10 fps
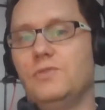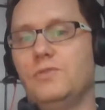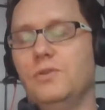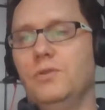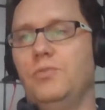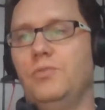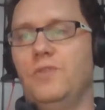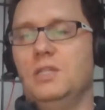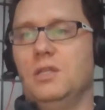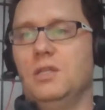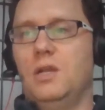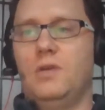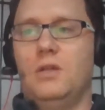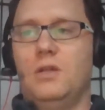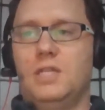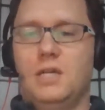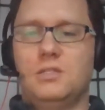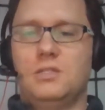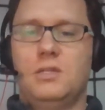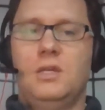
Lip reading: so it provides a lot of context.